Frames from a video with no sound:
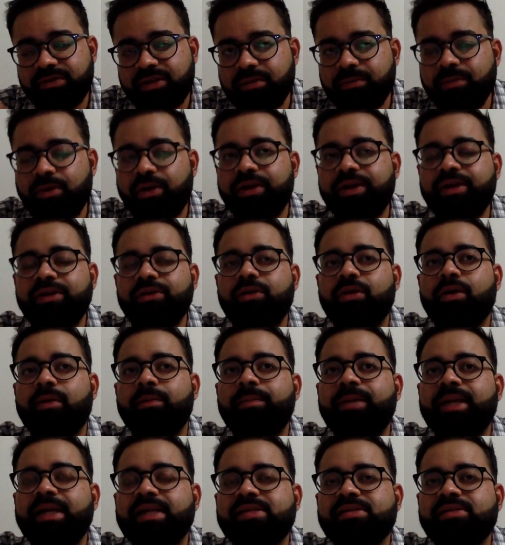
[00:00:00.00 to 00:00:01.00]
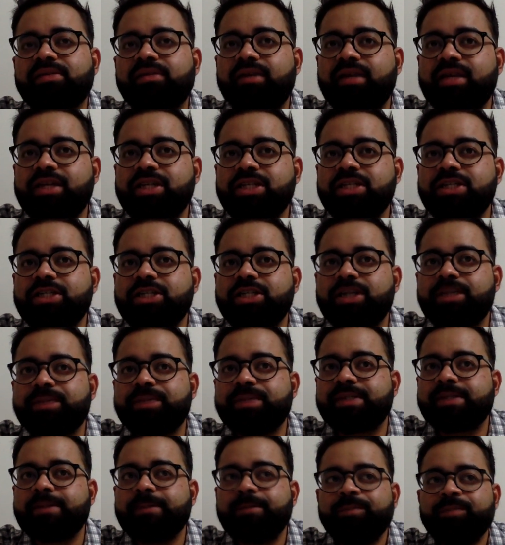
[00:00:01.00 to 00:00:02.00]
the modern complex
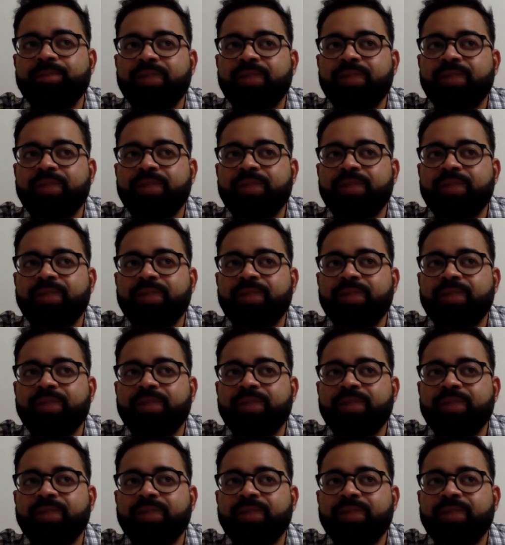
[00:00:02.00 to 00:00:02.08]
relationships,